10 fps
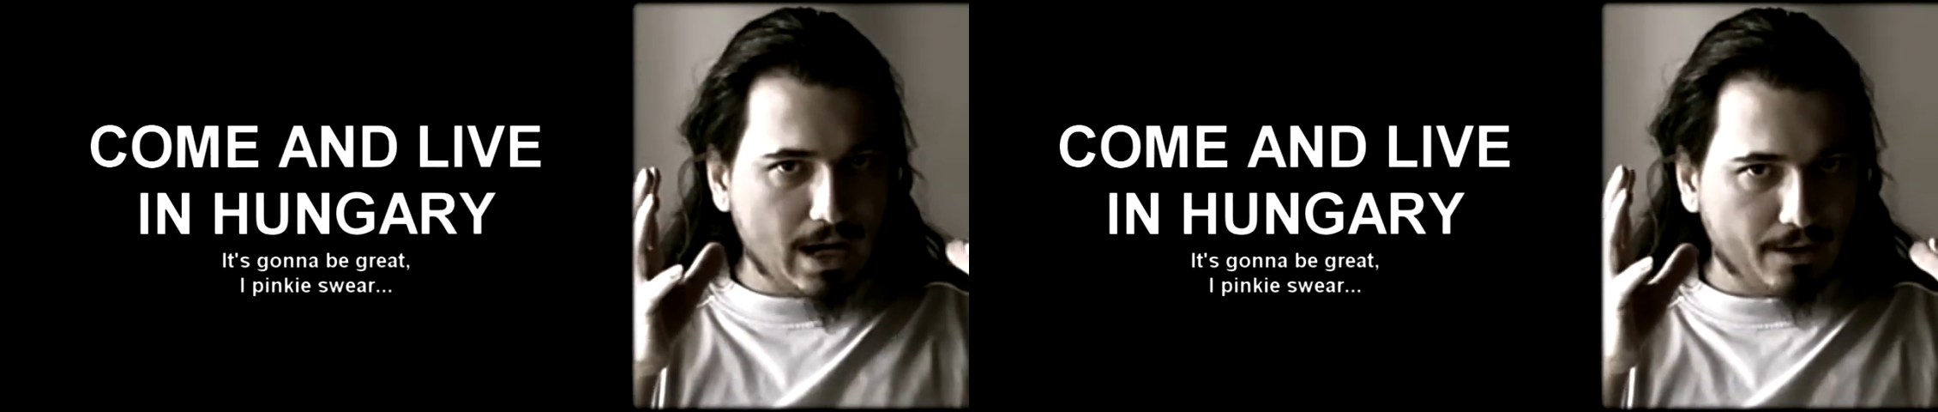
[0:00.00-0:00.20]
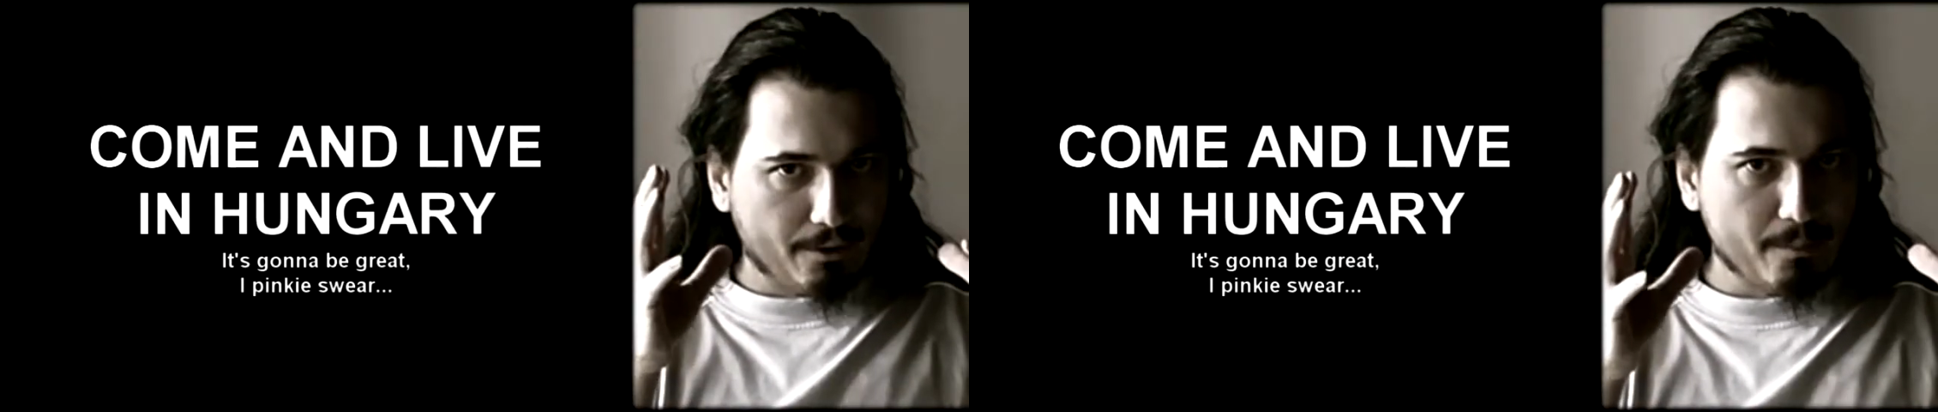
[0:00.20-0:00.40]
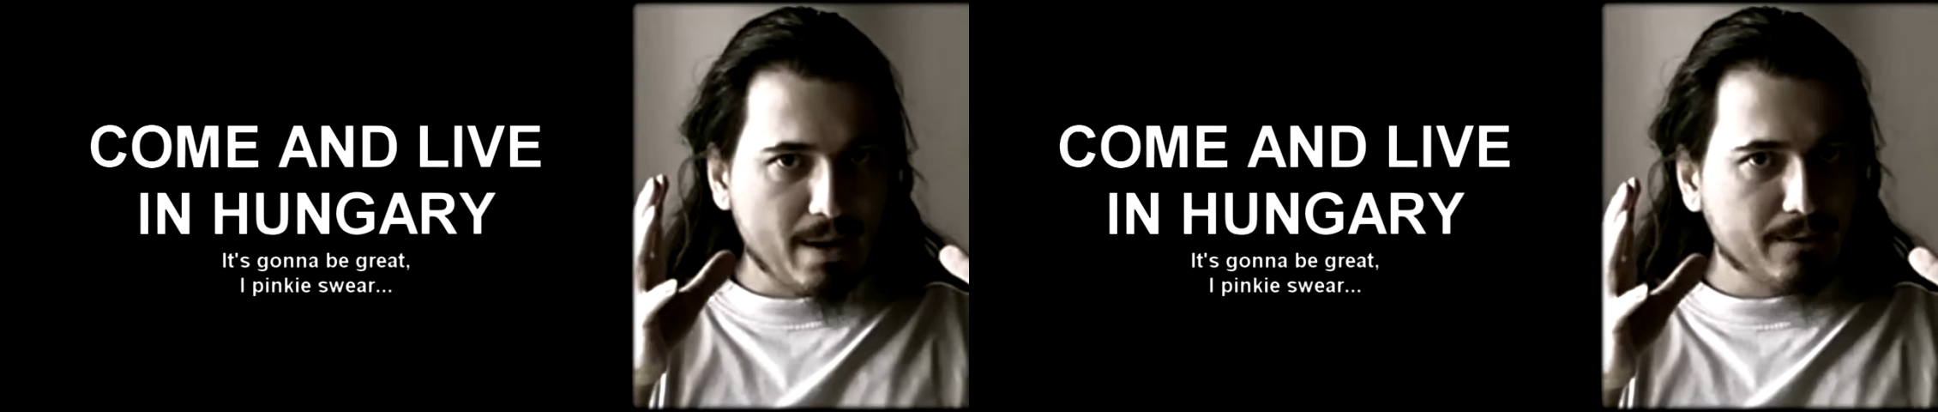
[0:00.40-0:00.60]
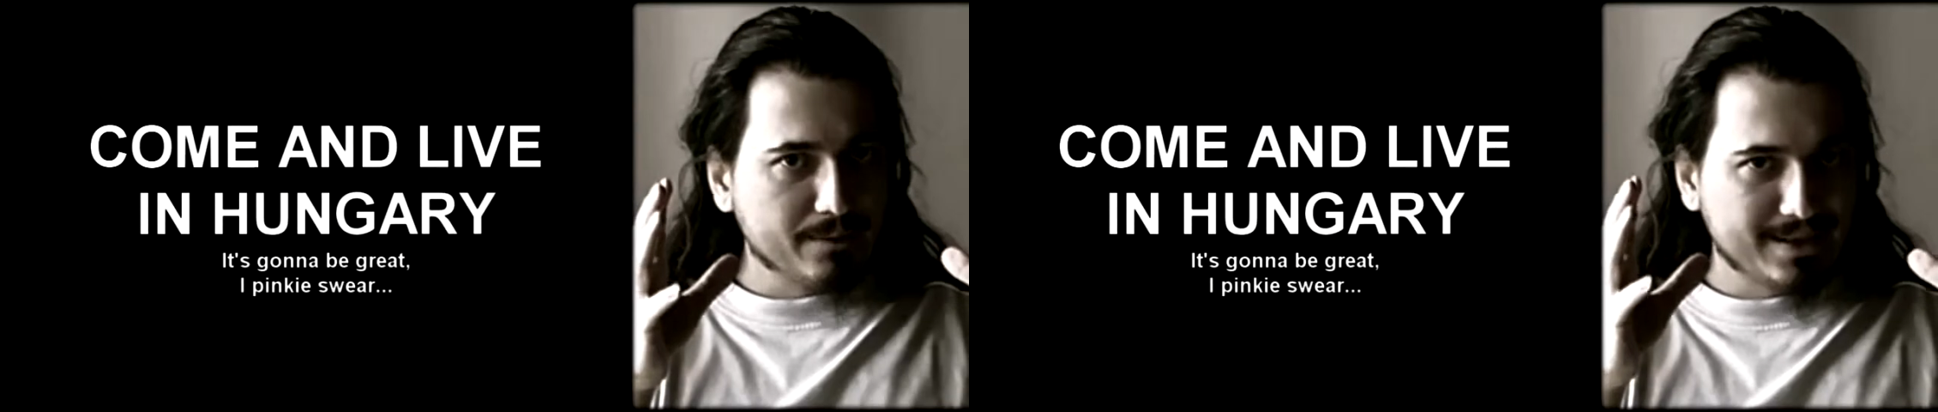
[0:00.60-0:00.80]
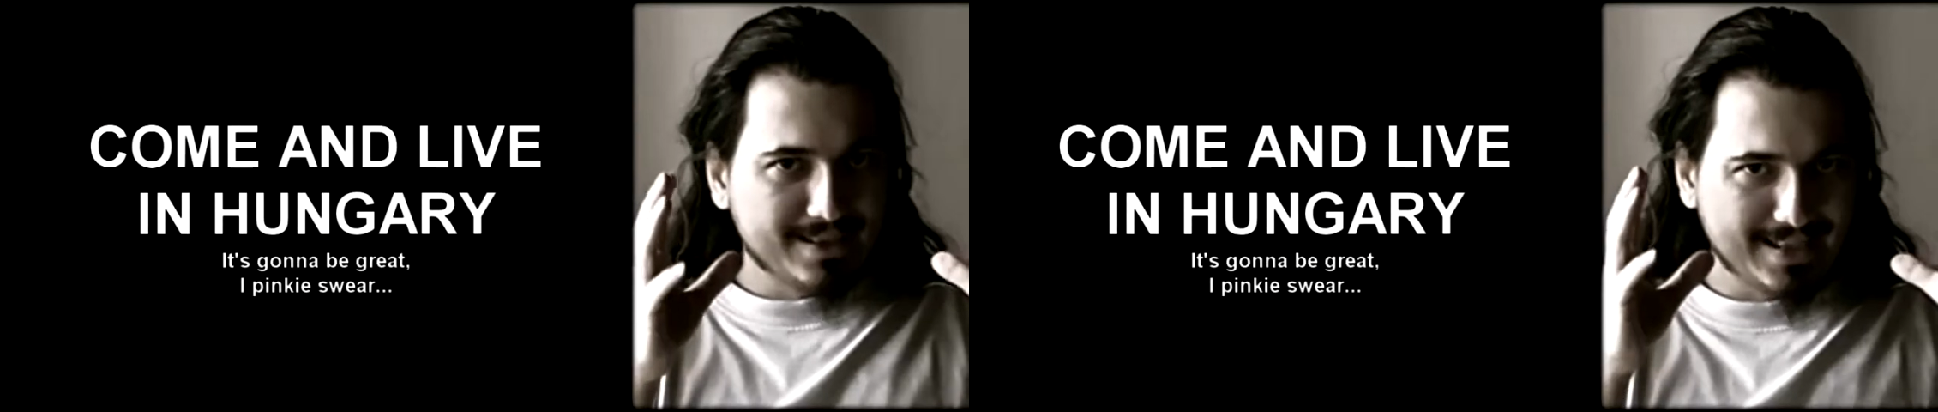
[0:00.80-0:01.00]
are
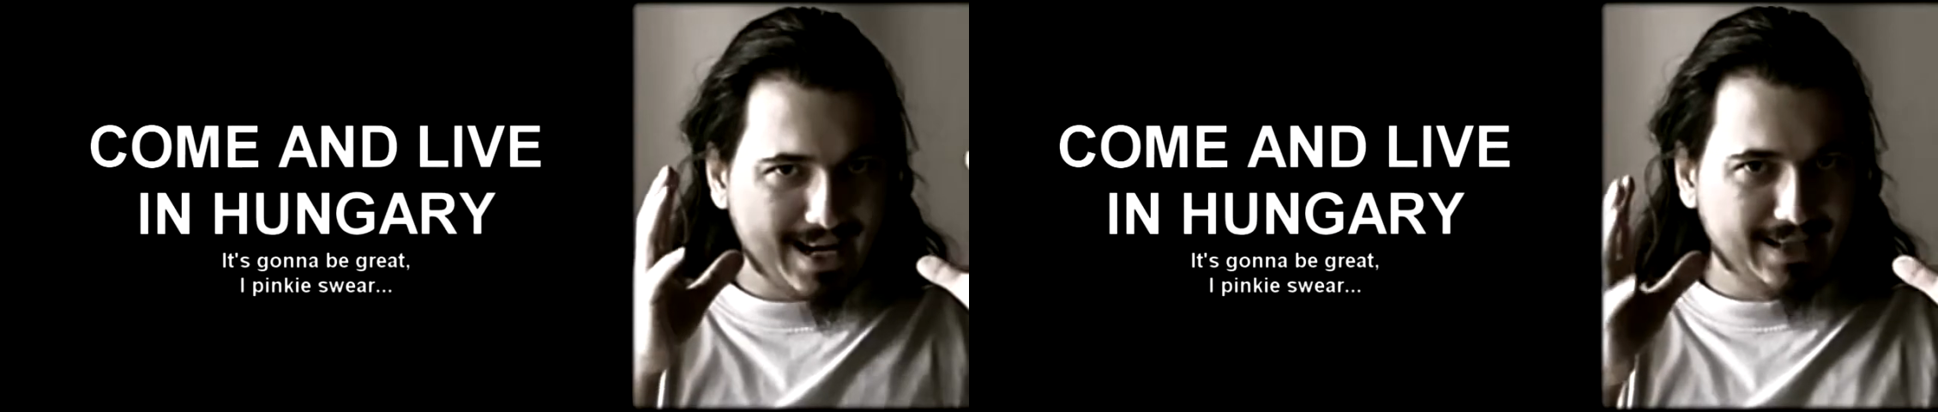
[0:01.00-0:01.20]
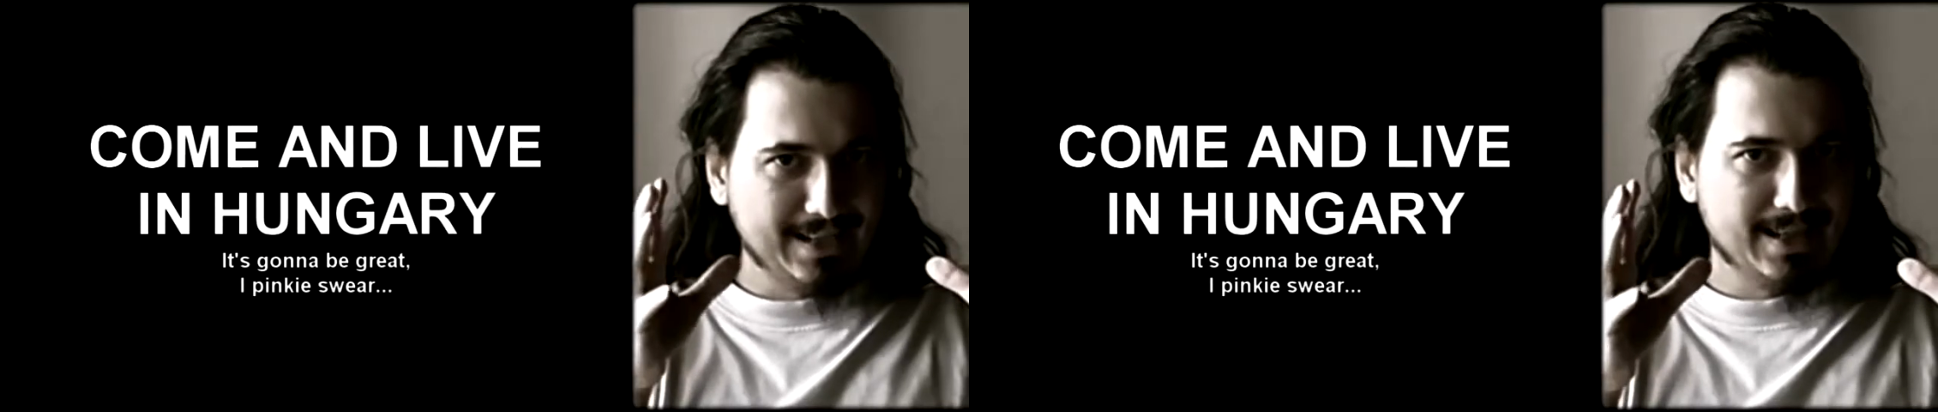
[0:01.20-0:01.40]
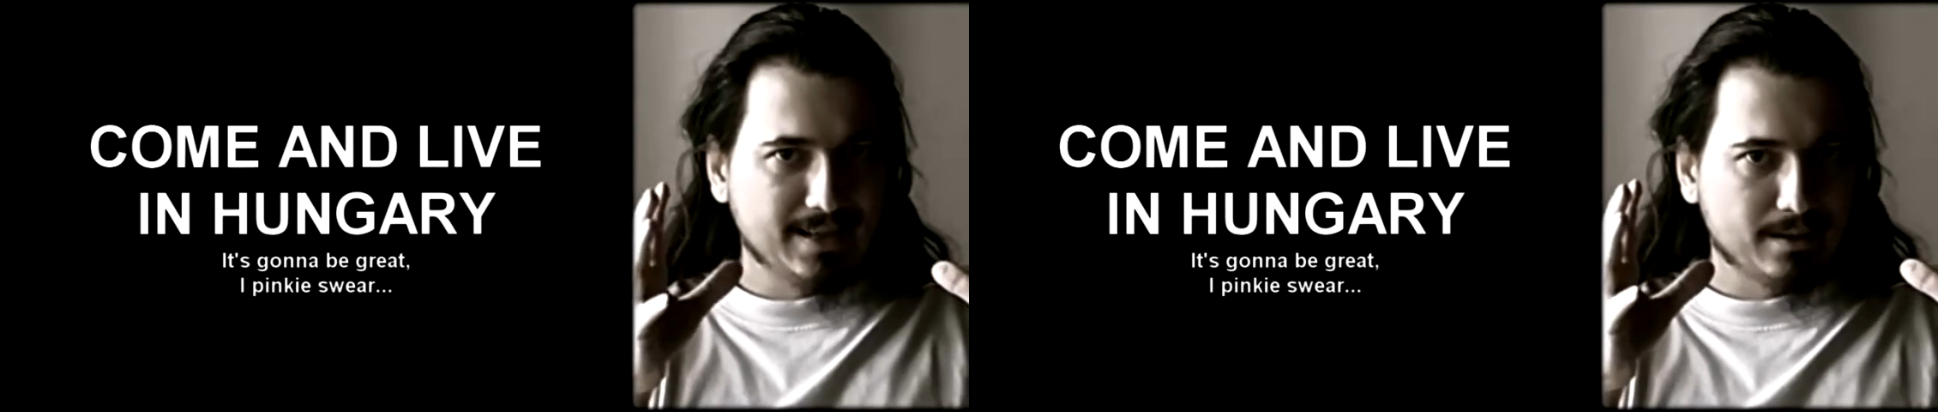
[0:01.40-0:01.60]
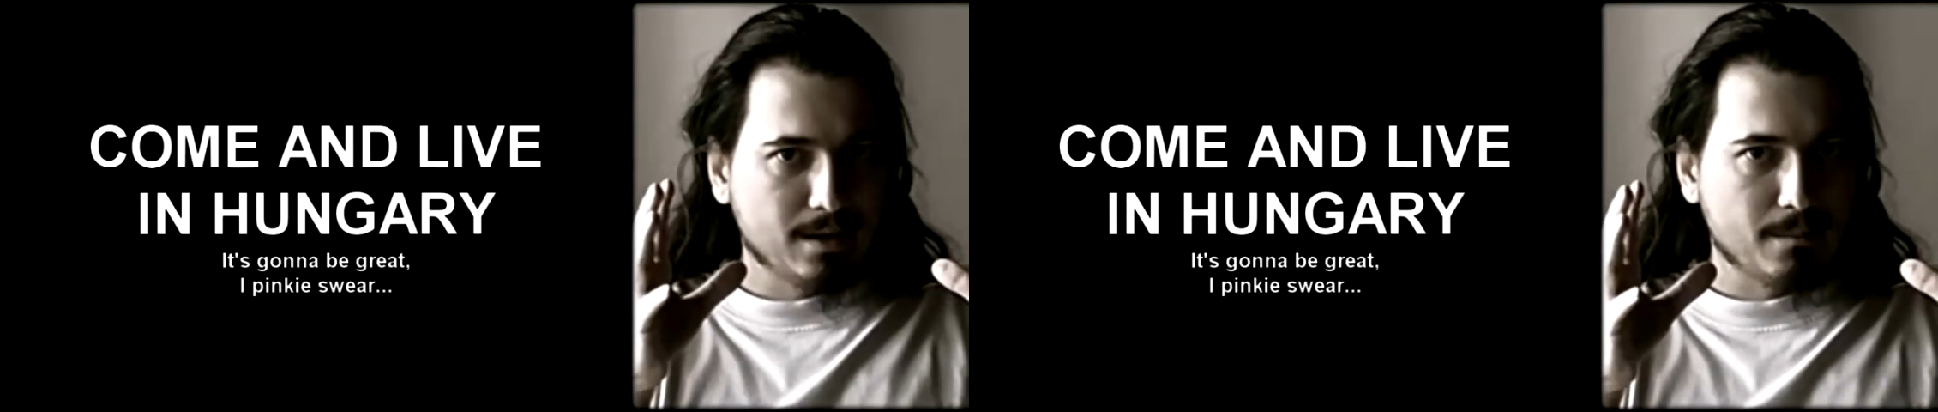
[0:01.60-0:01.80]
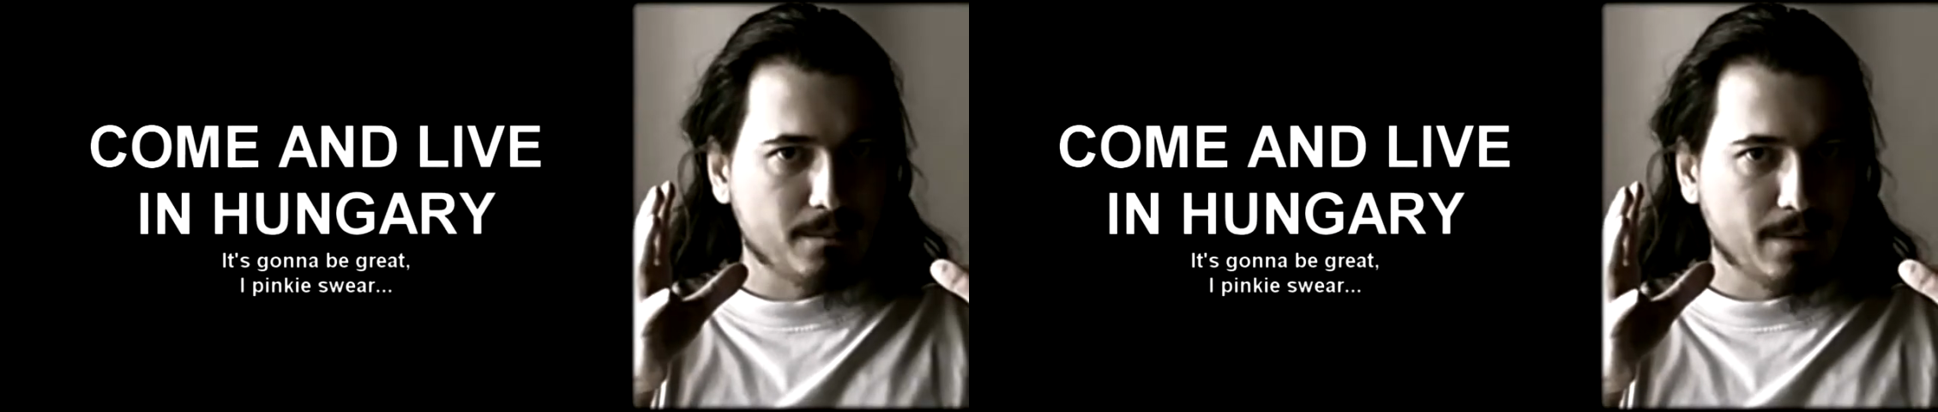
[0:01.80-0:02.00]
about daily
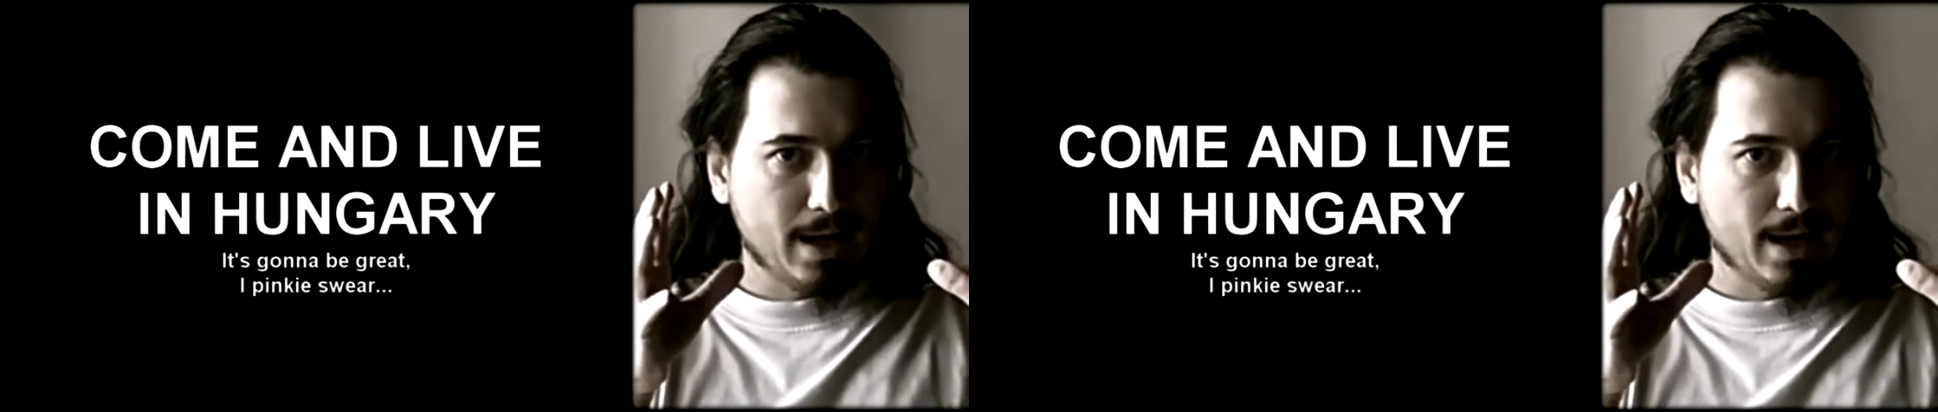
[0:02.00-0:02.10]
income.